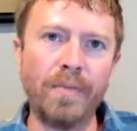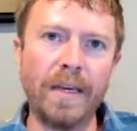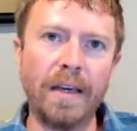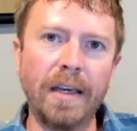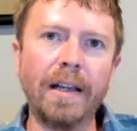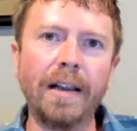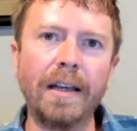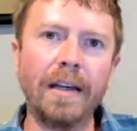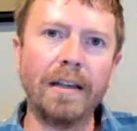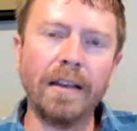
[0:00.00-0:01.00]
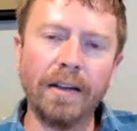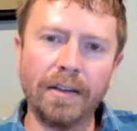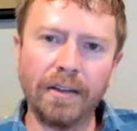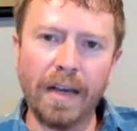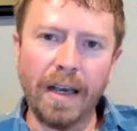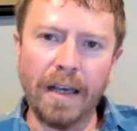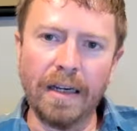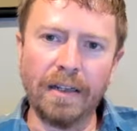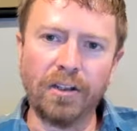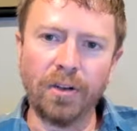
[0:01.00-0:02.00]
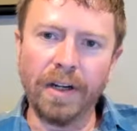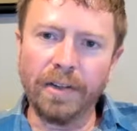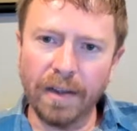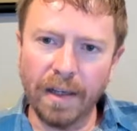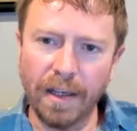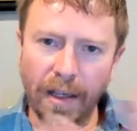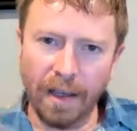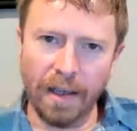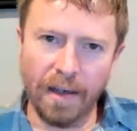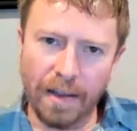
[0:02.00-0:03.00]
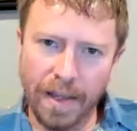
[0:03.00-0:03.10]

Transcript: be leading this. And Teresa, again,